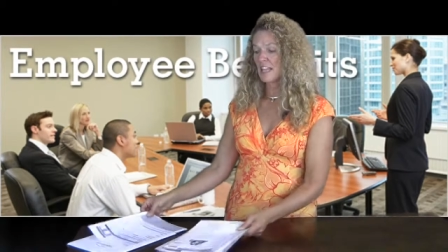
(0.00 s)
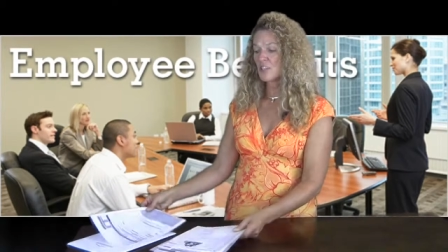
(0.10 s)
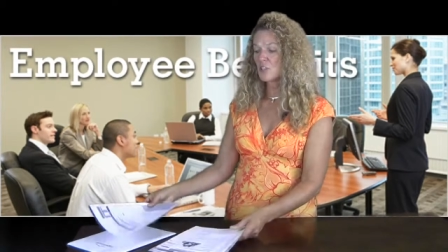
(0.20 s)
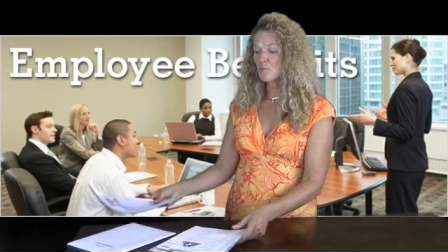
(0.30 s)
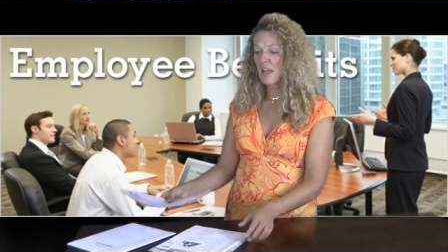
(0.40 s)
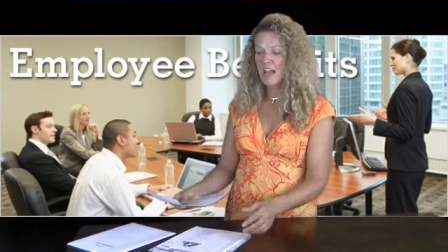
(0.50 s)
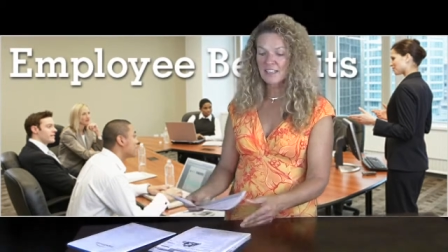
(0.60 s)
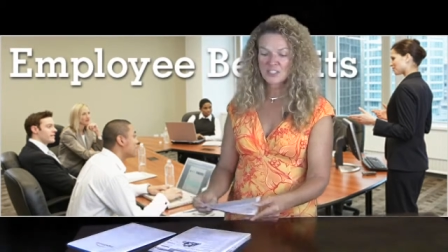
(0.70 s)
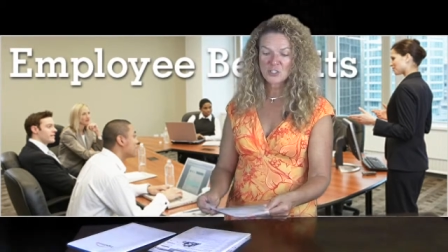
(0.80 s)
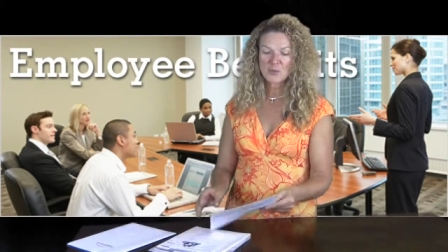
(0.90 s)
In your
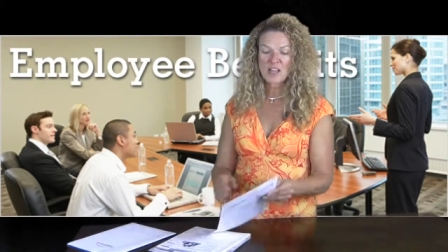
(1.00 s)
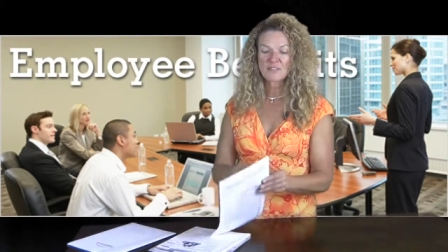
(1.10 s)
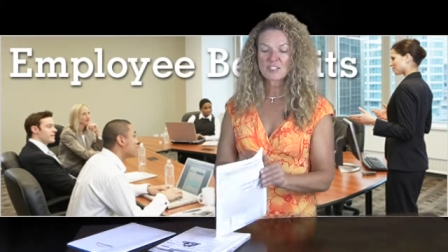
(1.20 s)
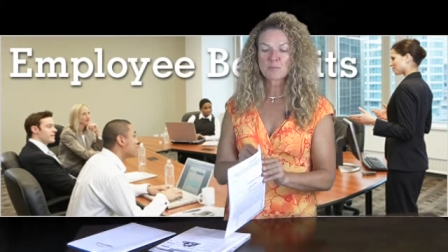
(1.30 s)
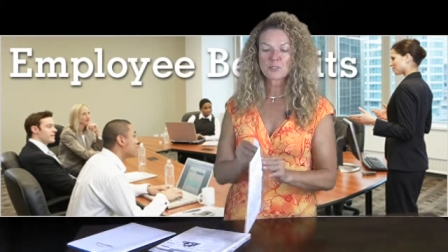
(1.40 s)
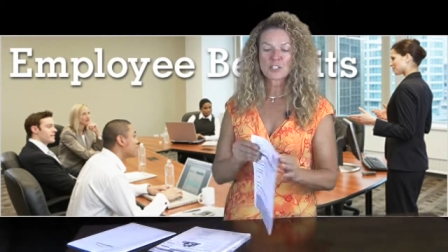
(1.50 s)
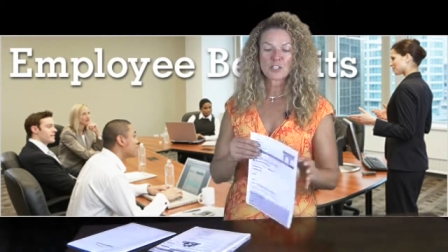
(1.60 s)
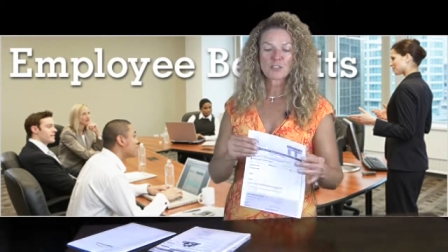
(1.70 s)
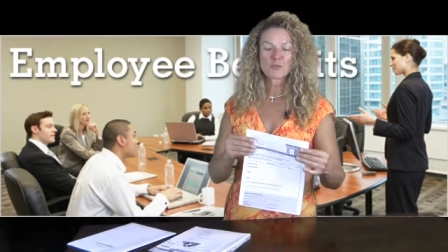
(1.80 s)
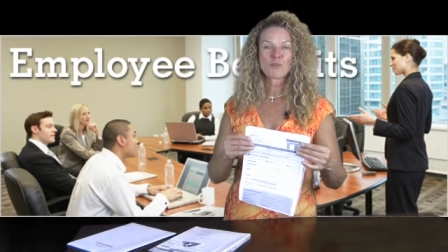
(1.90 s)
package, you have this
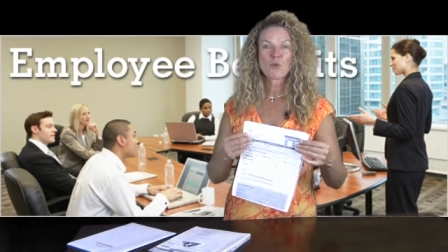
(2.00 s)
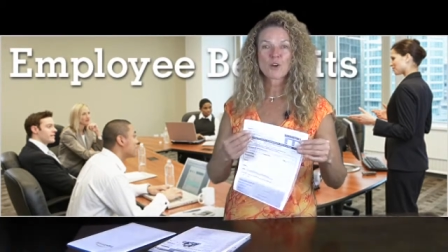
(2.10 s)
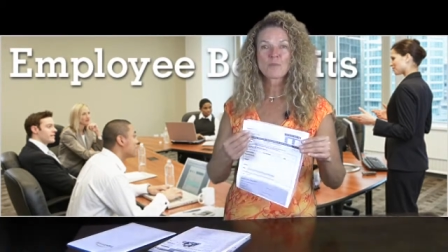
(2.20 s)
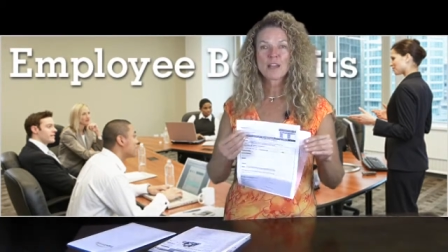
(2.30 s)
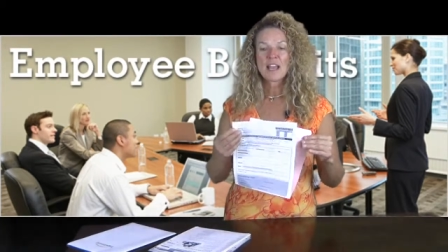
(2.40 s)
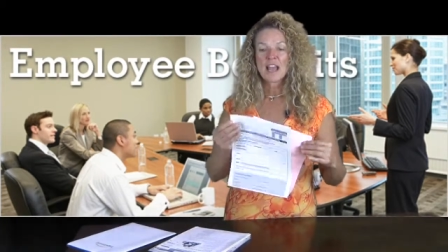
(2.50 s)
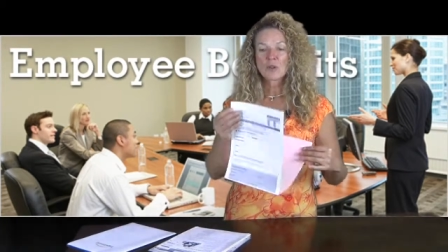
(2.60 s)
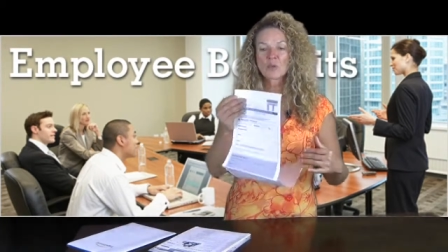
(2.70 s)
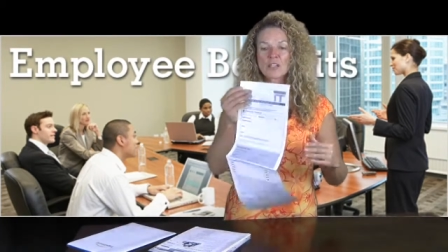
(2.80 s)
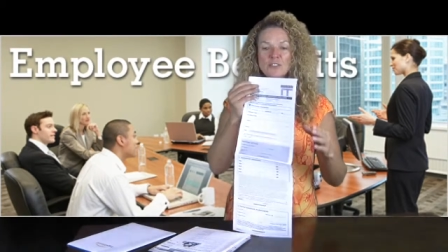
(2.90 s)
particular form,
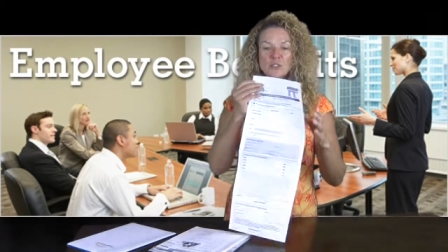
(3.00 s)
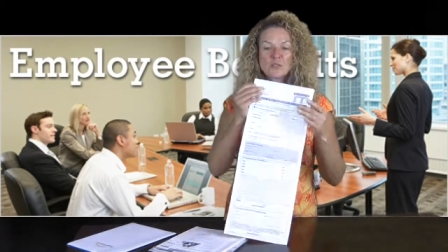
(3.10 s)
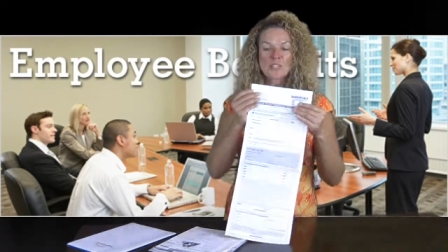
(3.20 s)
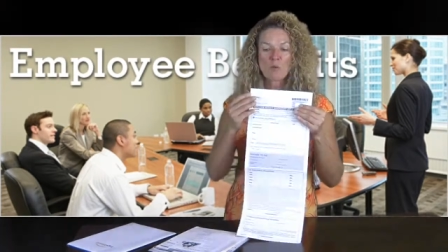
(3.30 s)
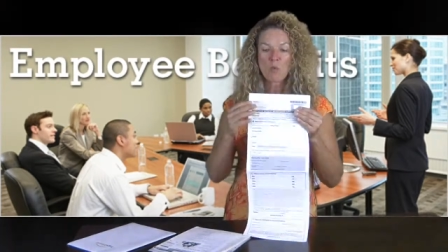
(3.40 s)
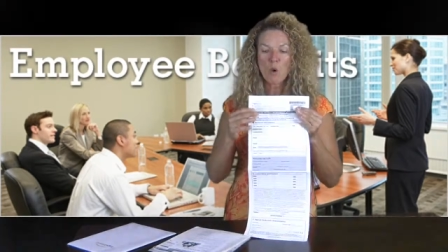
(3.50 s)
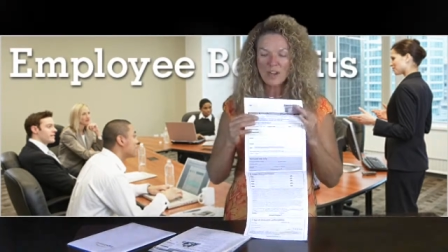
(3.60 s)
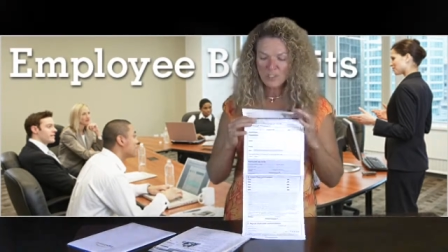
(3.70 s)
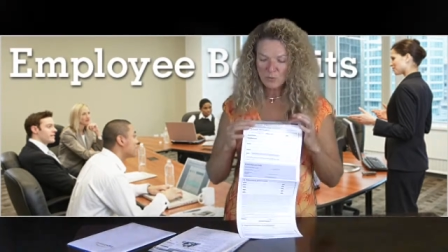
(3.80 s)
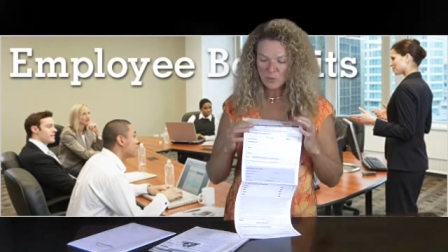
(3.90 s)
and what I'll do is I'll
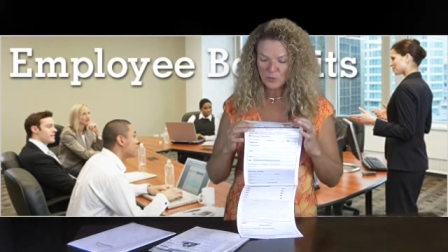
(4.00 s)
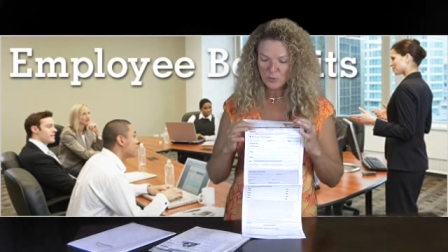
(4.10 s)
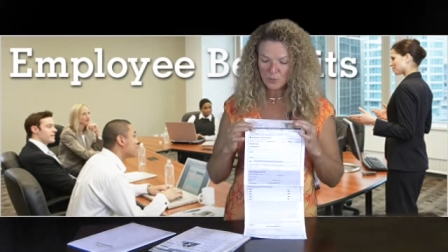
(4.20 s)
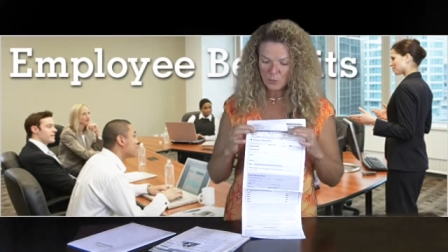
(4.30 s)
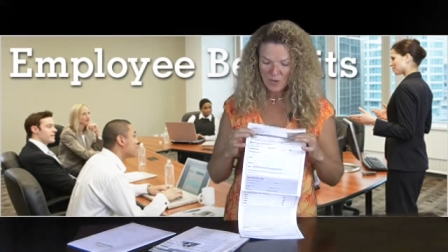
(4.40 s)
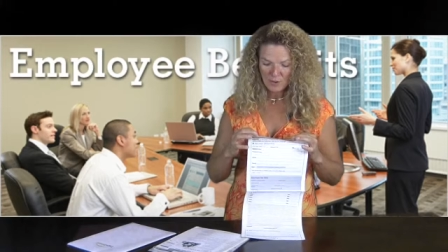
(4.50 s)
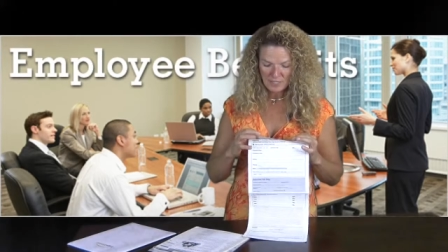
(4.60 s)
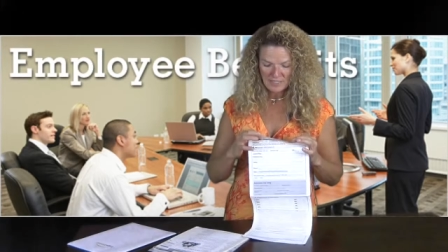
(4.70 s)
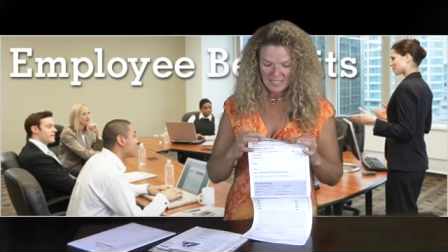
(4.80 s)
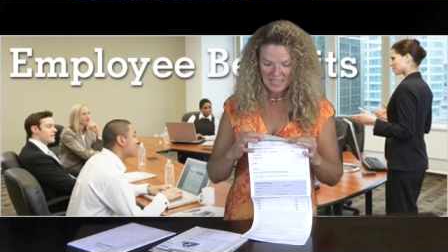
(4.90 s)
walk you through where
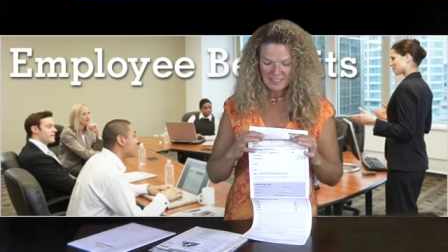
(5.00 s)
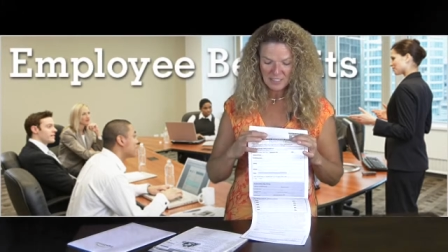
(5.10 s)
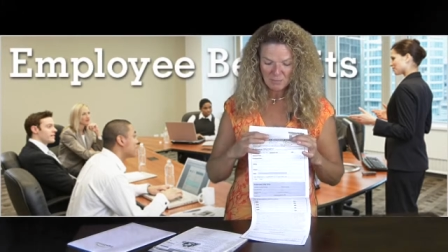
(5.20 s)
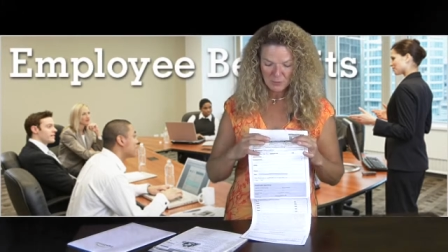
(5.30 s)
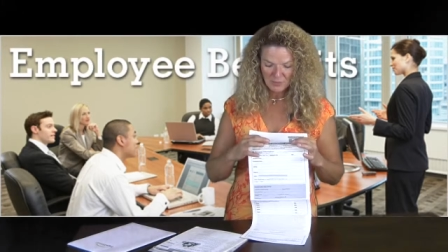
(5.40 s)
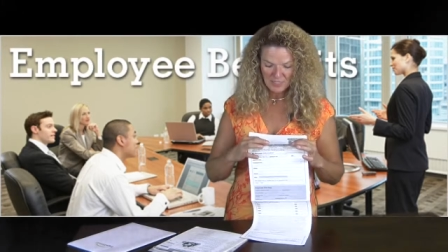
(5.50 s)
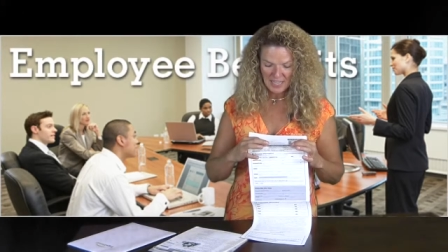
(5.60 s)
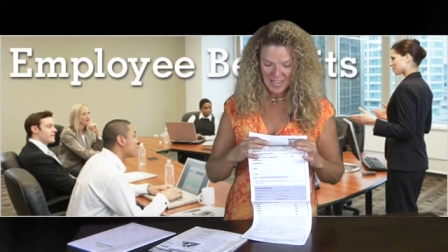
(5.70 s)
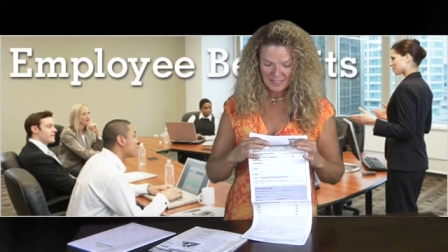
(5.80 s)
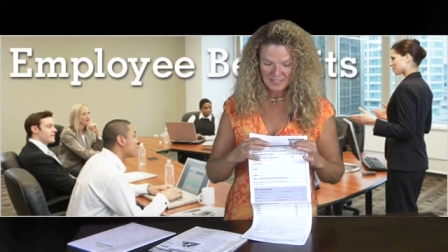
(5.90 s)
exactly to put
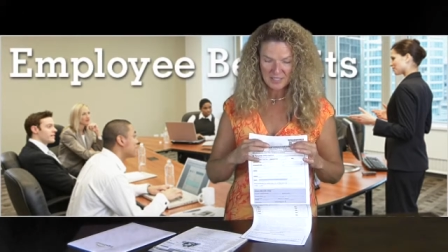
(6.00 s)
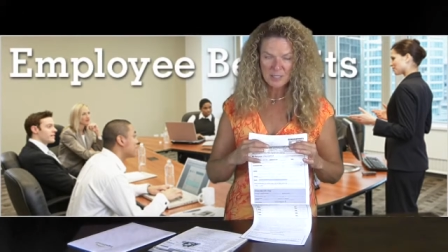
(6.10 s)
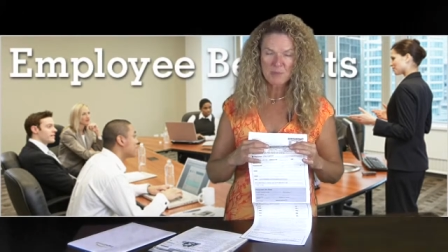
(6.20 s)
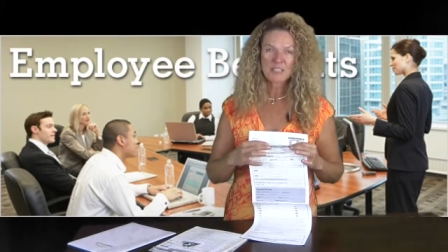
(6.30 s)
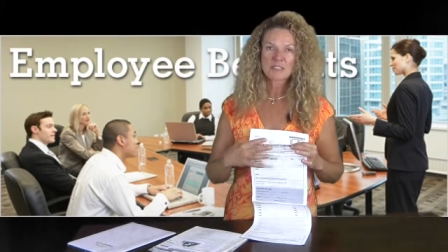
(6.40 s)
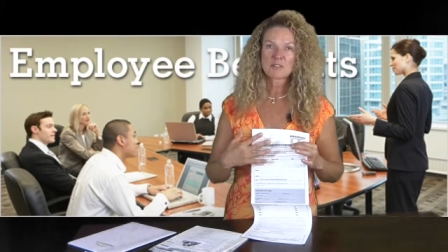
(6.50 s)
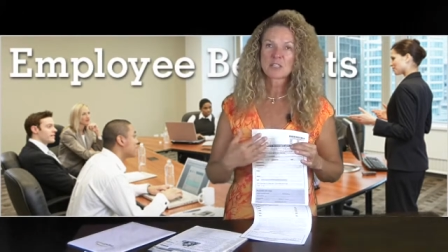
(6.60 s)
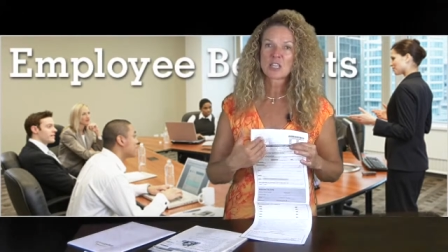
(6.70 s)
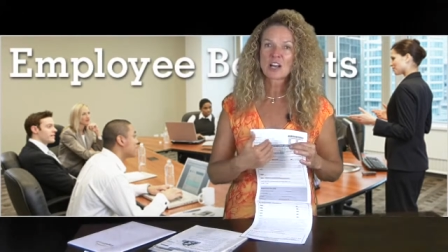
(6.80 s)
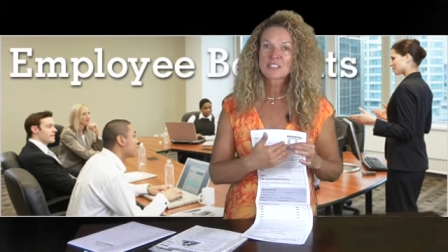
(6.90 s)
the X's, because there's
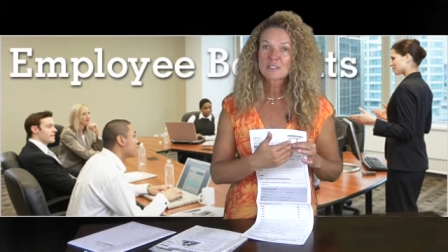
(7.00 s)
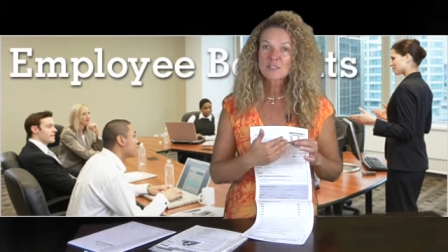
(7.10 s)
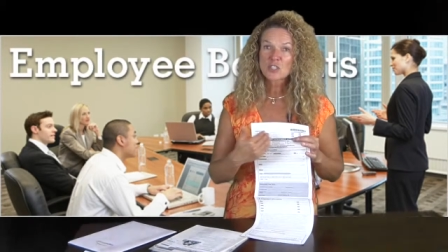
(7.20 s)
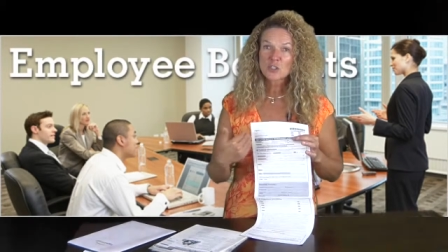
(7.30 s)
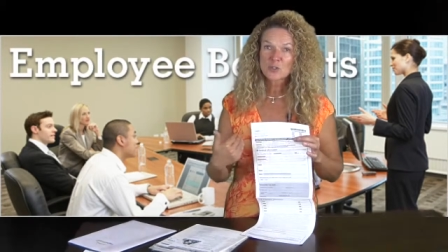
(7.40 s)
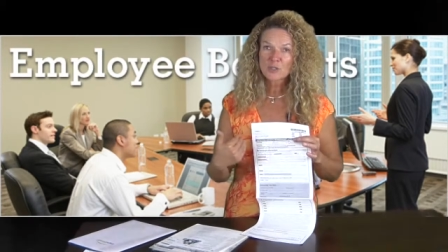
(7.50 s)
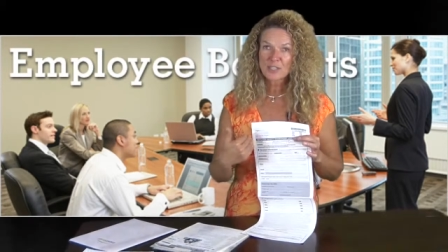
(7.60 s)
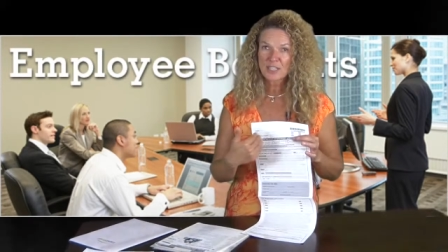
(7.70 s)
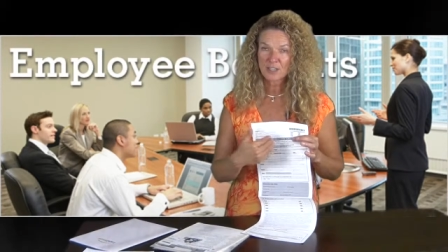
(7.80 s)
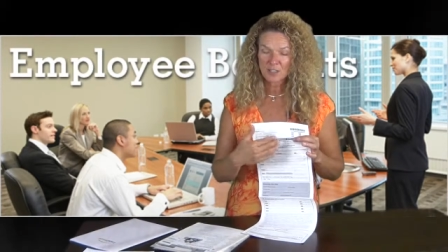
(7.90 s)
lots of
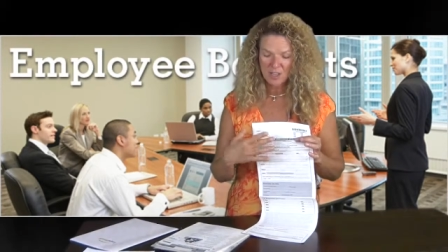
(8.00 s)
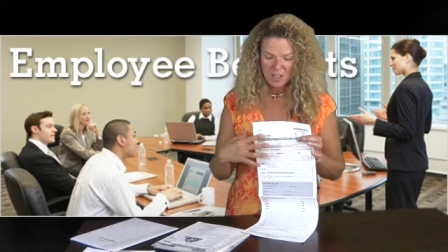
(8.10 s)
circles here.